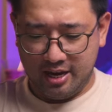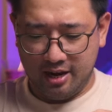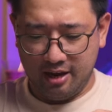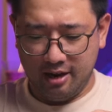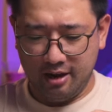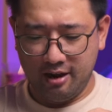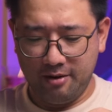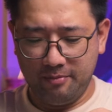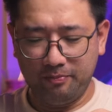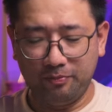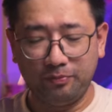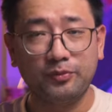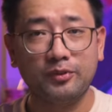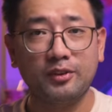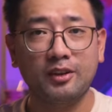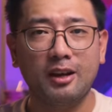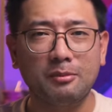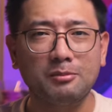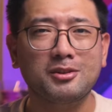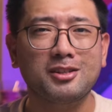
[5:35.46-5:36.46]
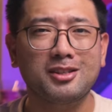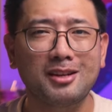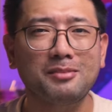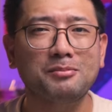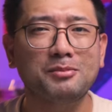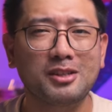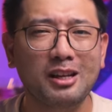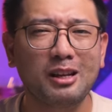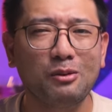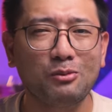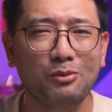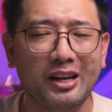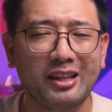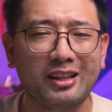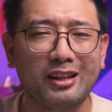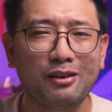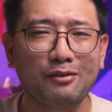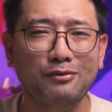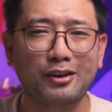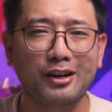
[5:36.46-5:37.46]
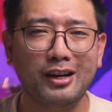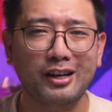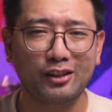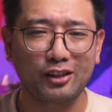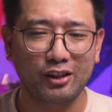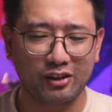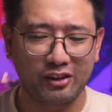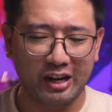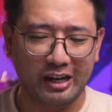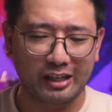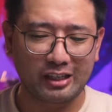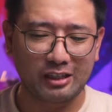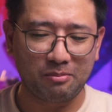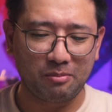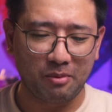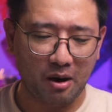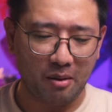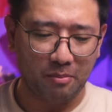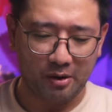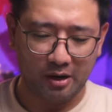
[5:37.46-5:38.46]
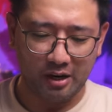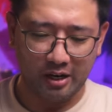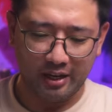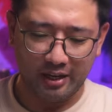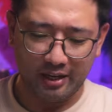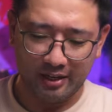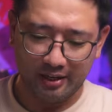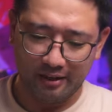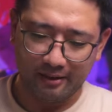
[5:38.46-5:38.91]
Um, I'm, just, I'm still waiting for it to rest properly.